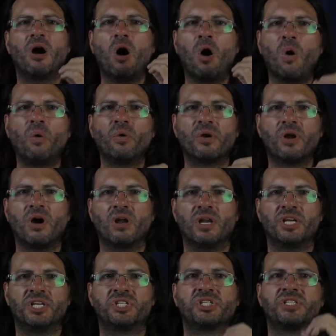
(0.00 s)
all
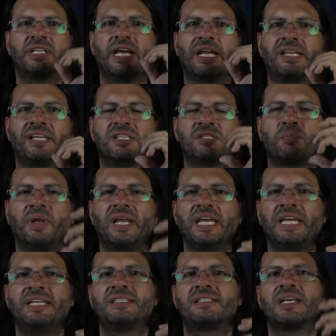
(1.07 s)
knowledge that is
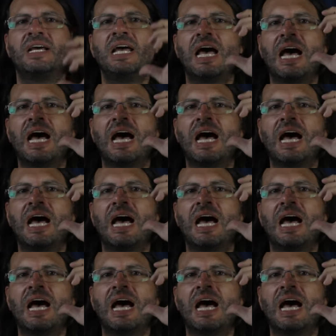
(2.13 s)
placed